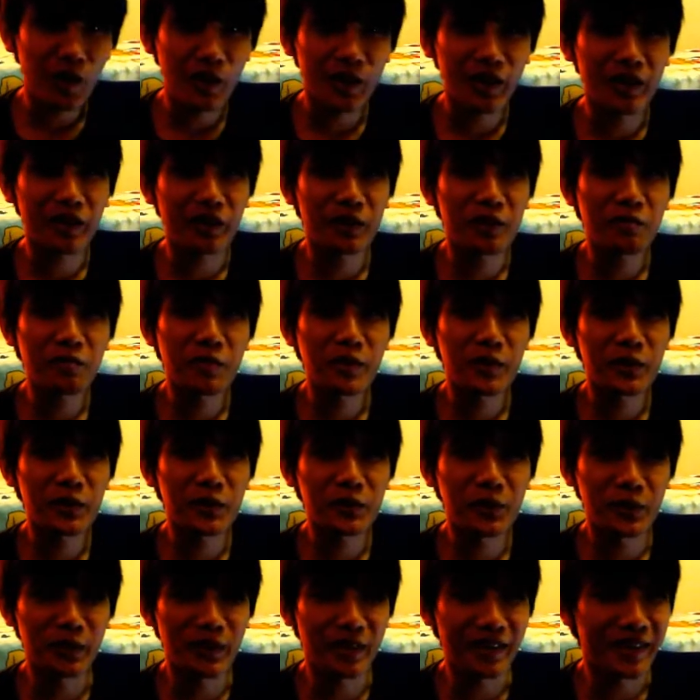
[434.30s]
Okay, number
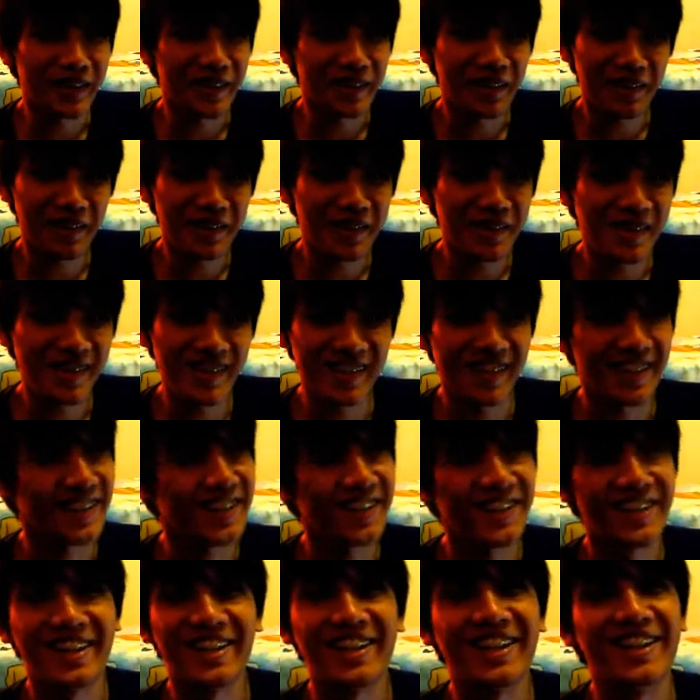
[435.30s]
two, and this is
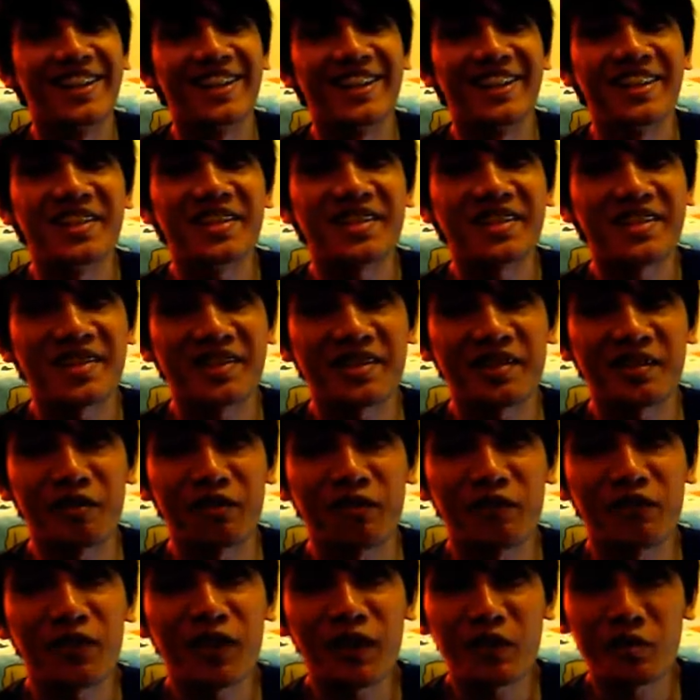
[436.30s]
this is just a
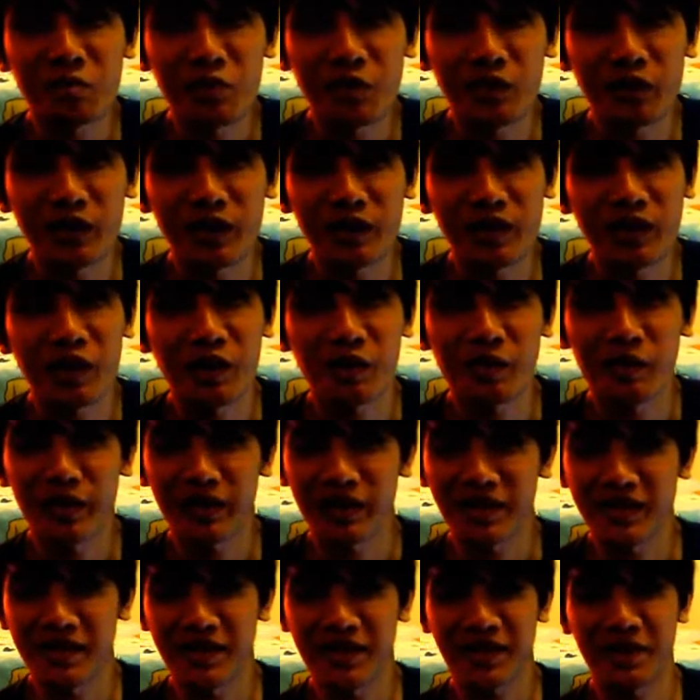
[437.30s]
fun movie to talk
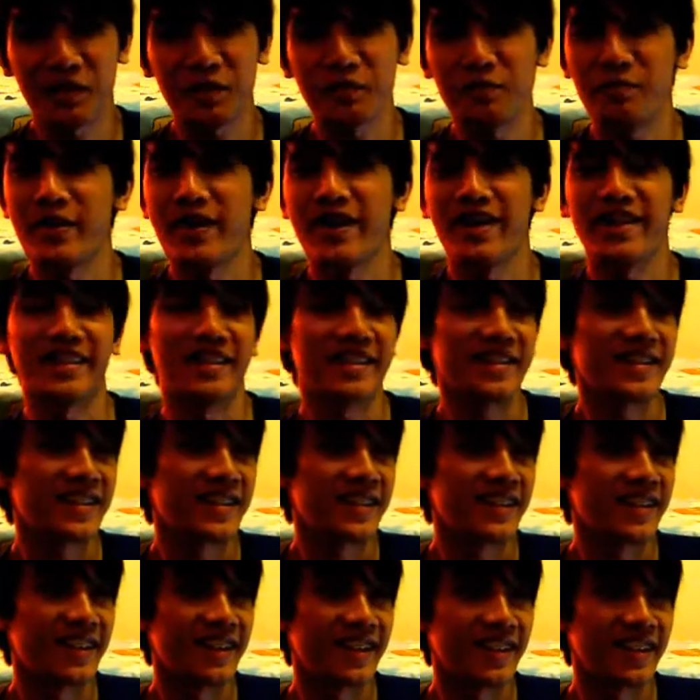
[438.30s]
about because it's so bad.
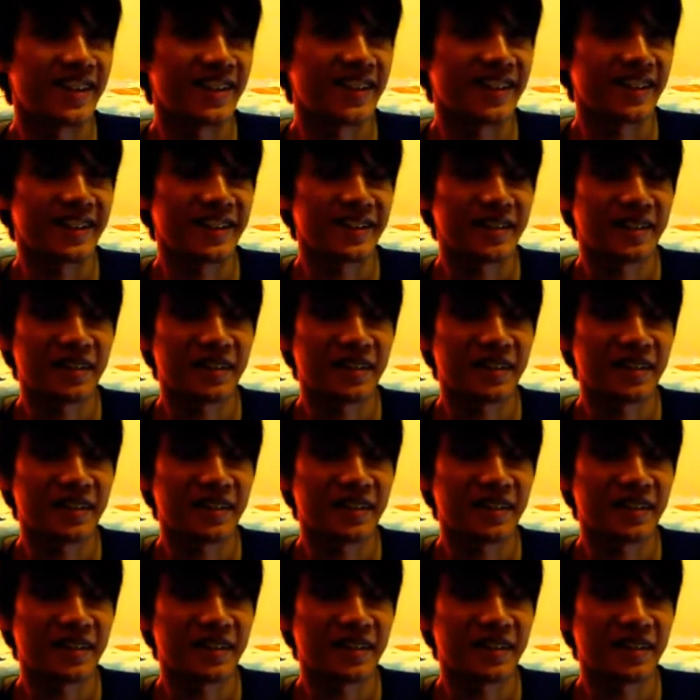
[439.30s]
Uh,